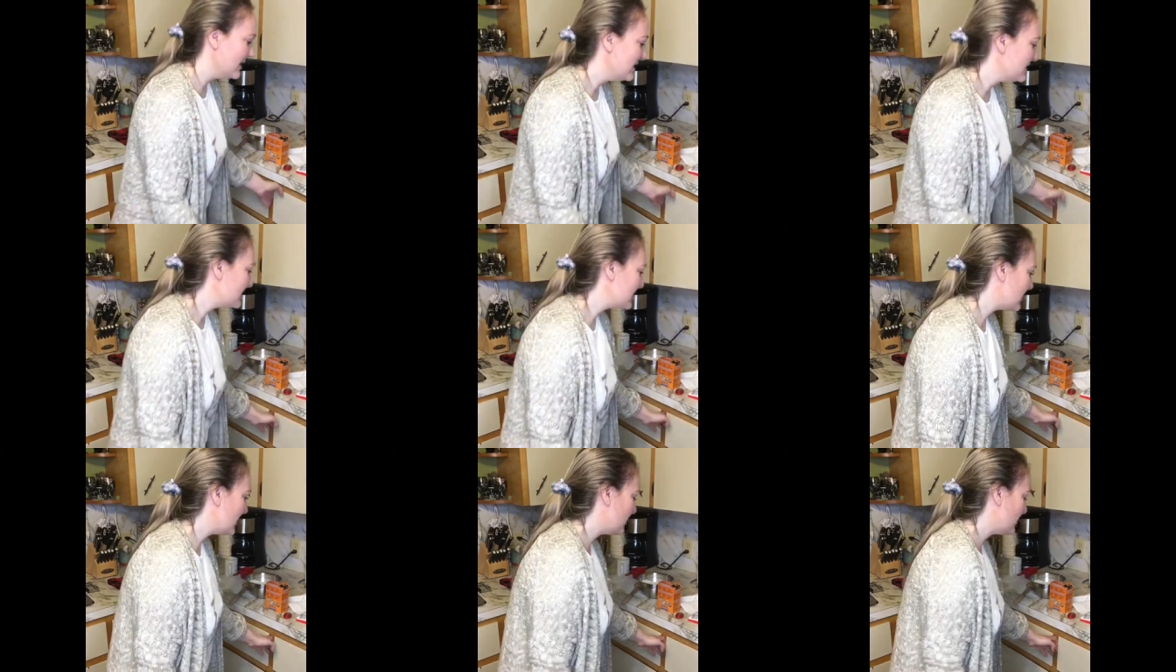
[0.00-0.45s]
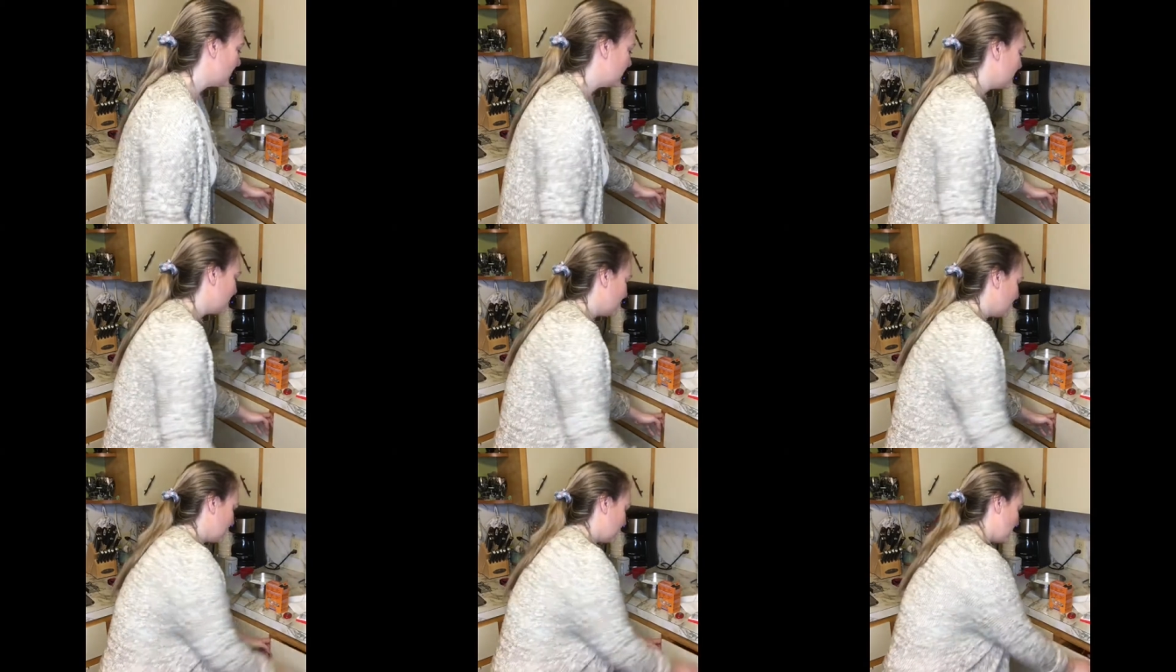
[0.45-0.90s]
So
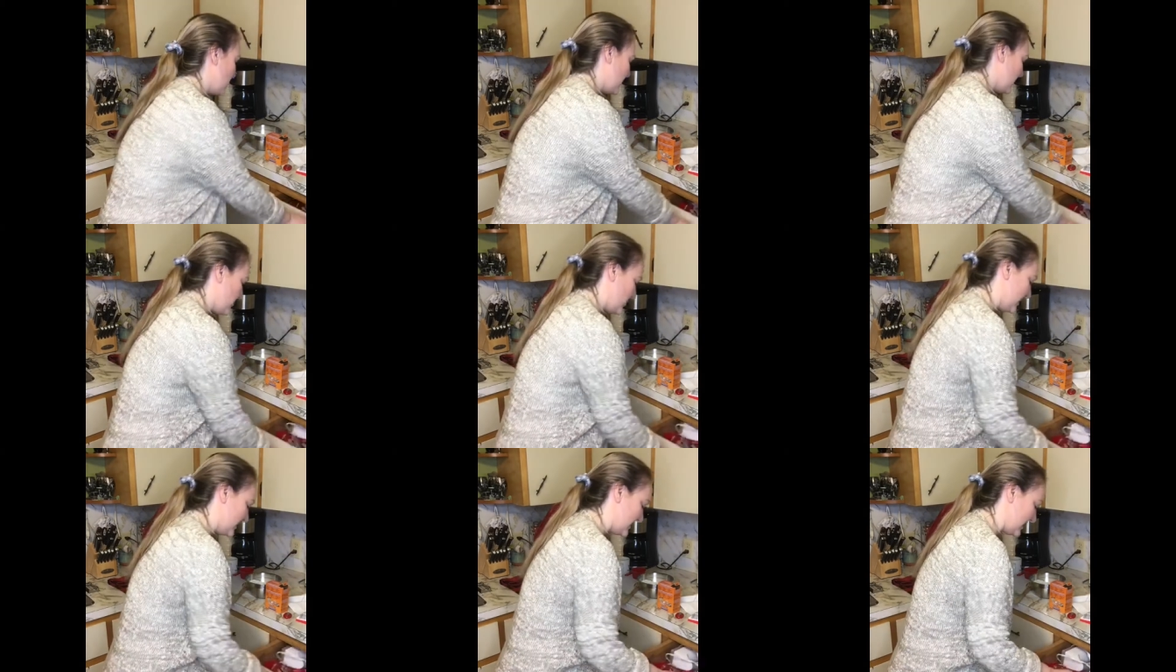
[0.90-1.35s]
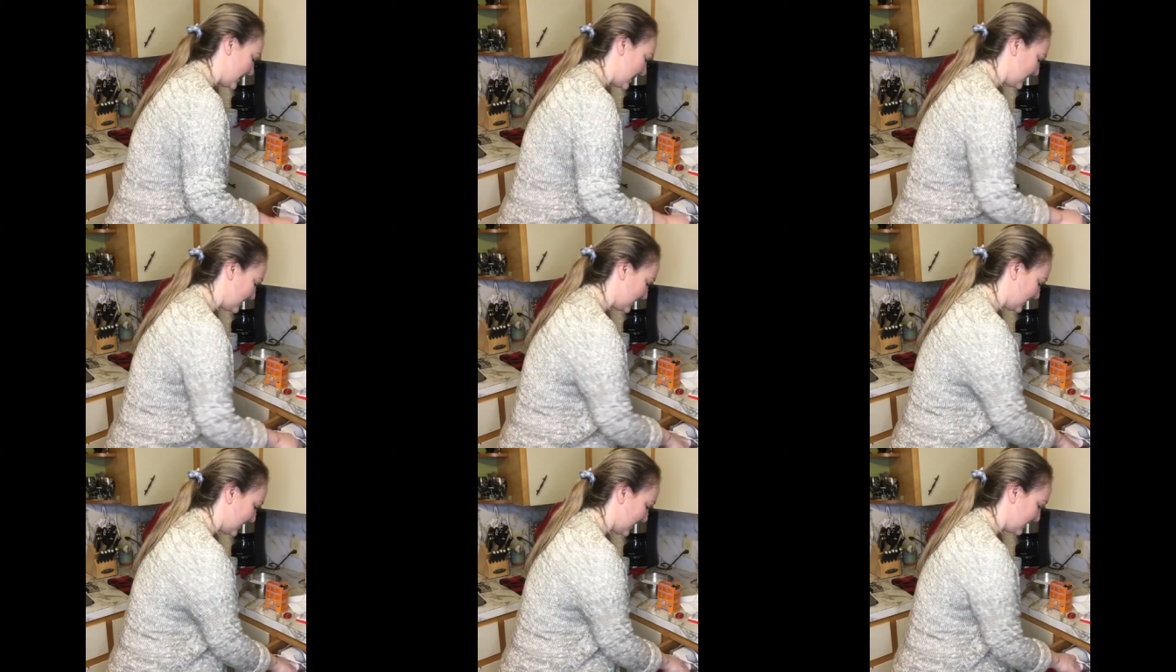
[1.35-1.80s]
you're going to want to whisk that
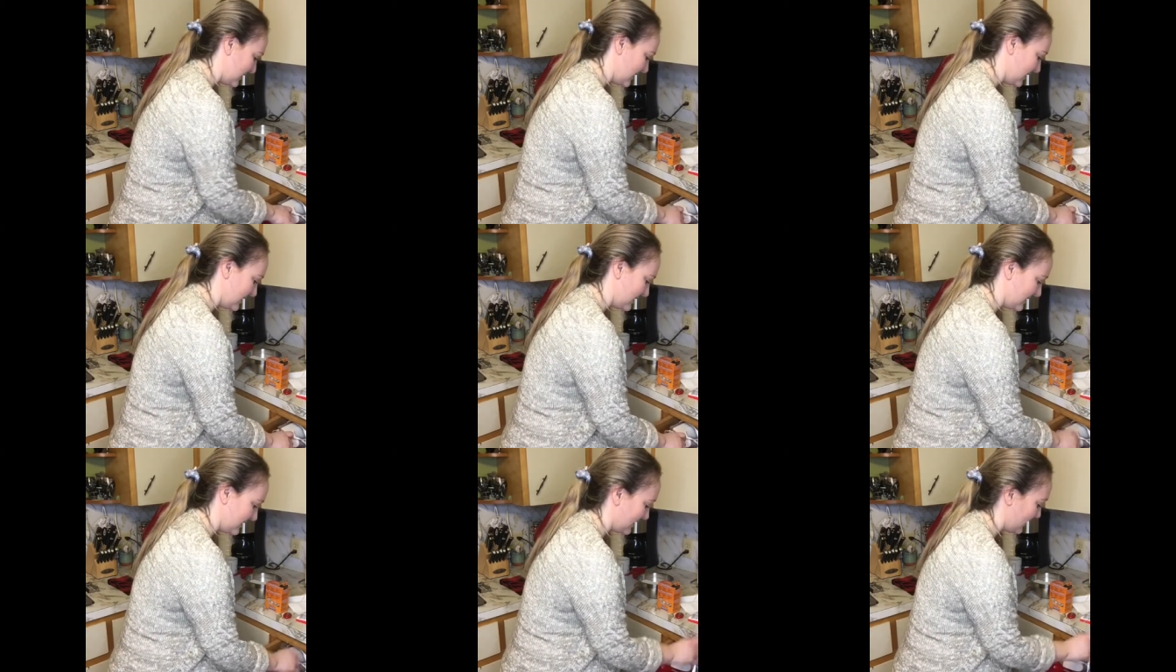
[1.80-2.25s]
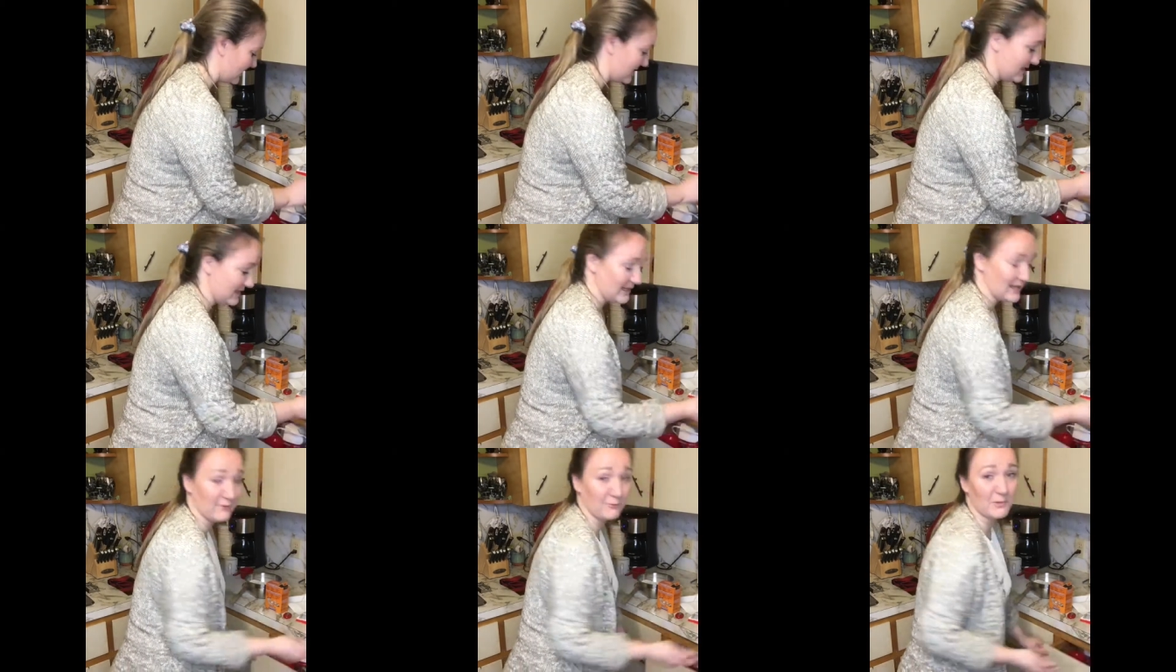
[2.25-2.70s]
together. So
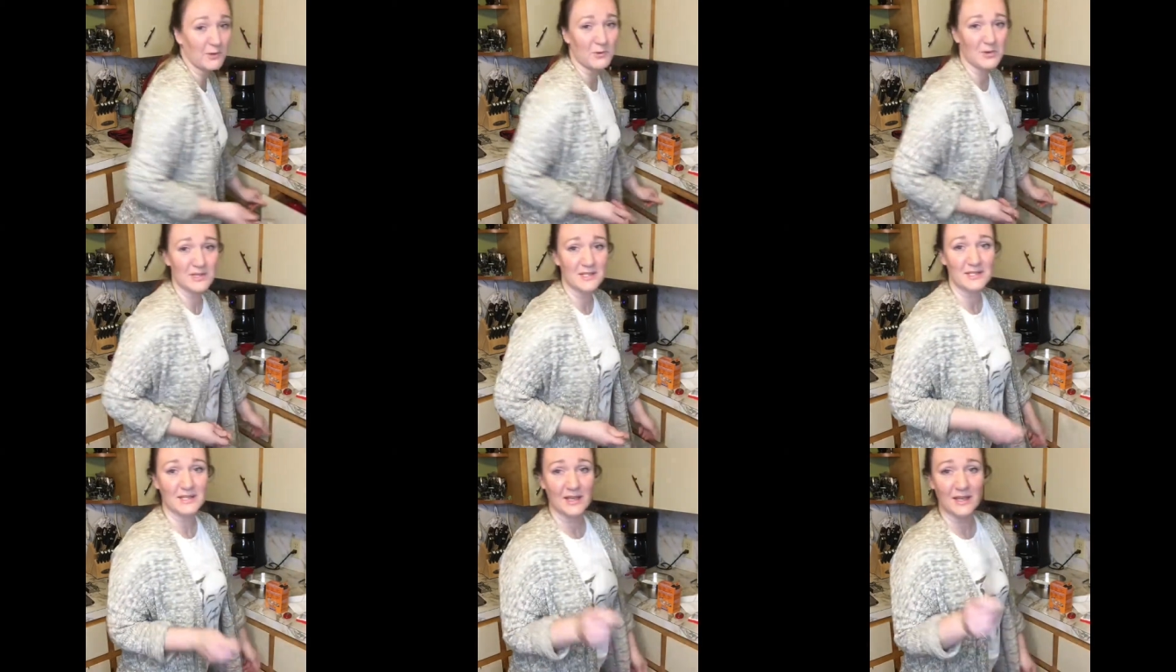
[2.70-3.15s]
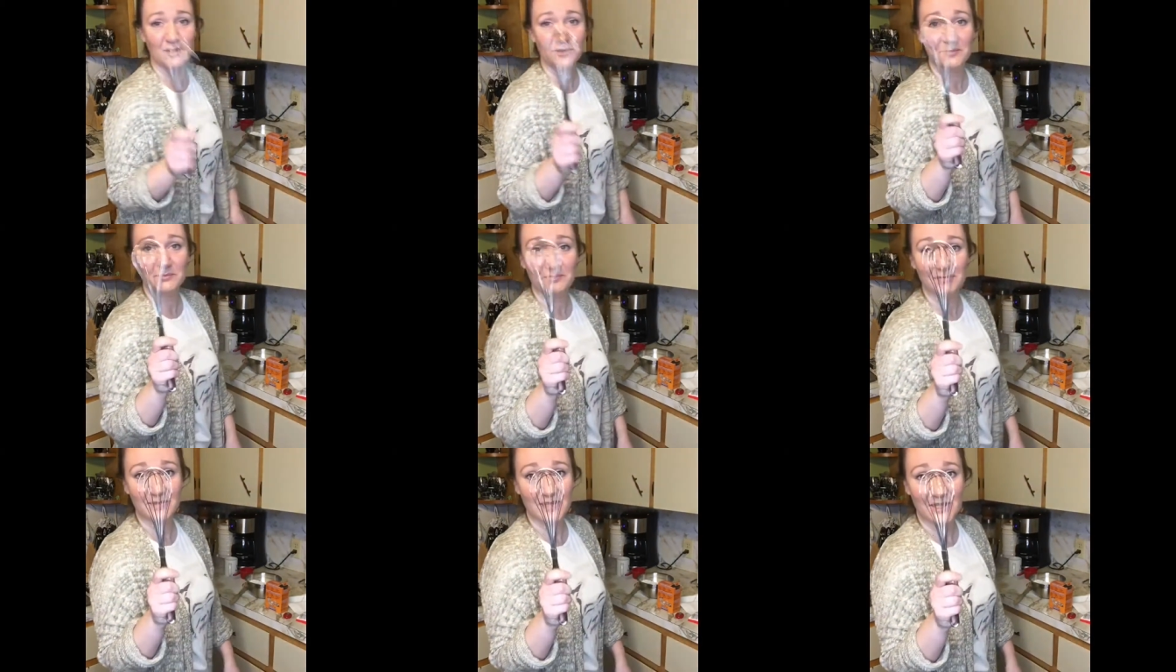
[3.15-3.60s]
I'm going to whisk out.